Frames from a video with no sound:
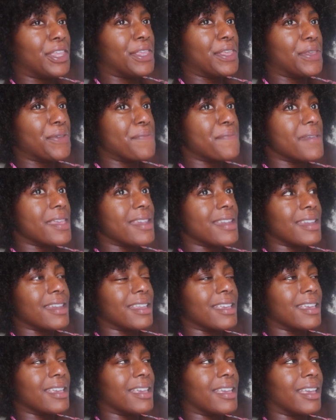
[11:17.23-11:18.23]

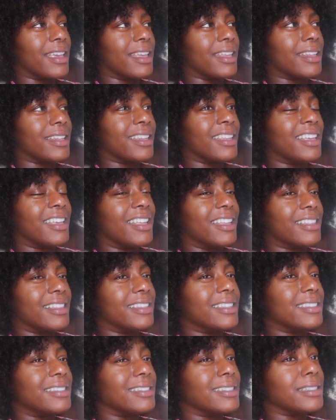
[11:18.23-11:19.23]
humidity and
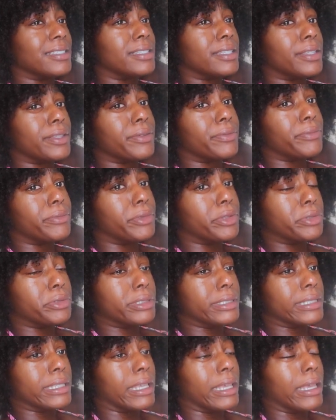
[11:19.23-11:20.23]
listening to the
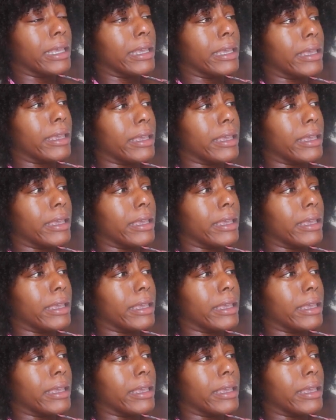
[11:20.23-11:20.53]
music.